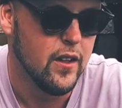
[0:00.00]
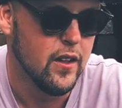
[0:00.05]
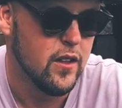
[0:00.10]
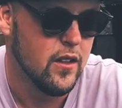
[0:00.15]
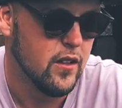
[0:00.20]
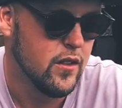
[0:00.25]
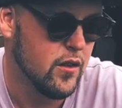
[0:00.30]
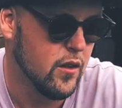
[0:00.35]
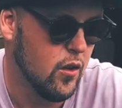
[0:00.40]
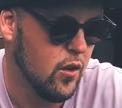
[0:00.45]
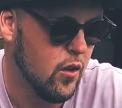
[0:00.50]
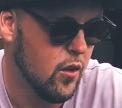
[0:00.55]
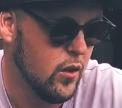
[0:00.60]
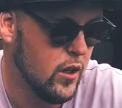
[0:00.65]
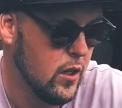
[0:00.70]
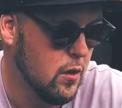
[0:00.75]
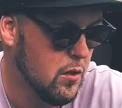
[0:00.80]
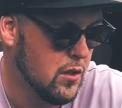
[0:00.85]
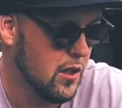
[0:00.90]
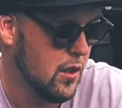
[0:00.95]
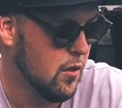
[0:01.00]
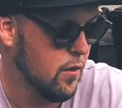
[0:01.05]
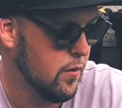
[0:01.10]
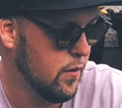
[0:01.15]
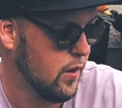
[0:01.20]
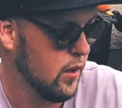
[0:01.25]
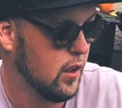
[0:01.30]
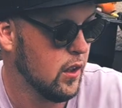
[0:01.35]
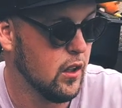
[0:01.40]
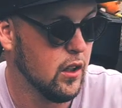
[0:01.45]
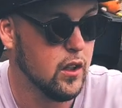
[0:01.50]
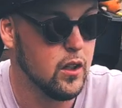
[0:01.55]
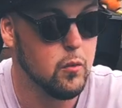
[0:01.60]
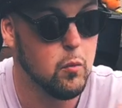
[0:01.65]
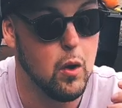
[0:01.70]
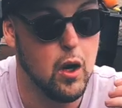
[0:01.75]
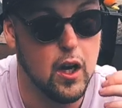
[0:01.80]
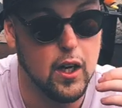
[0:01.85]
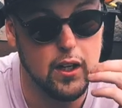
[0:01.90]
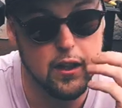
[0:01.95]
So he was out for a good
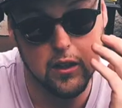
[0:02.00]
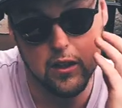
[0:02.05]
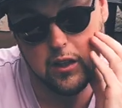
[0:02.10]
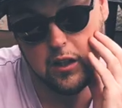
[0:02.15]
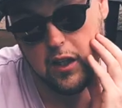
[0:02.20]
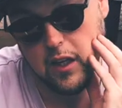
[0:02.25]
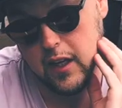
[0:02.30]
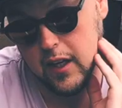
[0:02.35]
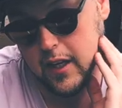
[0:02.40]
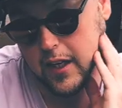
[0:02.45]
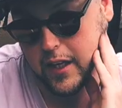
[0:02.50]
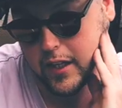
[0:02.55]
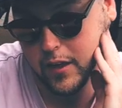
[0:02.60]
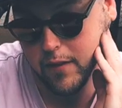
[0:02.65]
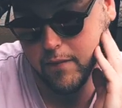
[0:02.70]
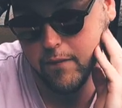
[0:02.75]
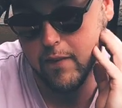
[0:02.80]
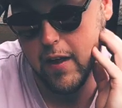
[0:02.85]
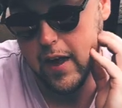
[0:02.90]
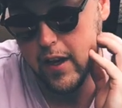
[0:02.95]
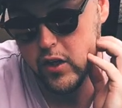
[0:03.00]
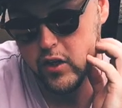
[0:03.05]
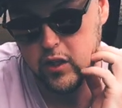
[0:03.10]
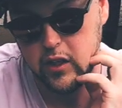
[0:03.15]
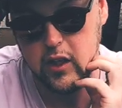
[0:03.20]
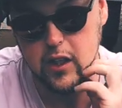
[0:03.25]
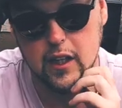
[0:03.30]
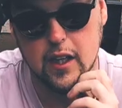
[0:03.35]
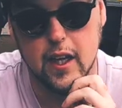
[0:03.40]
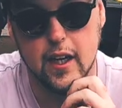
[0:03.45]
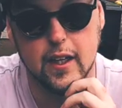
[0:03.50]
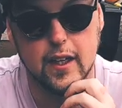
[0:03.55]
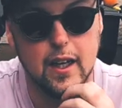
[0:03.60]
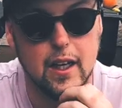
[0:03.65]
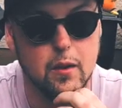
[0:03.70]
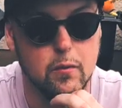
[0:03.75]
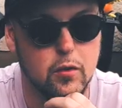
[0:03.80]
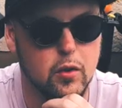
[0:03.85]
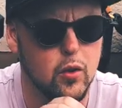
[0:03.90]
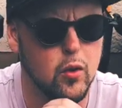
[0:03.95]
while, and eventually he kind of
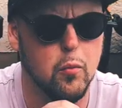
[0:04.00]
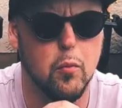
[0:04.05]
came to.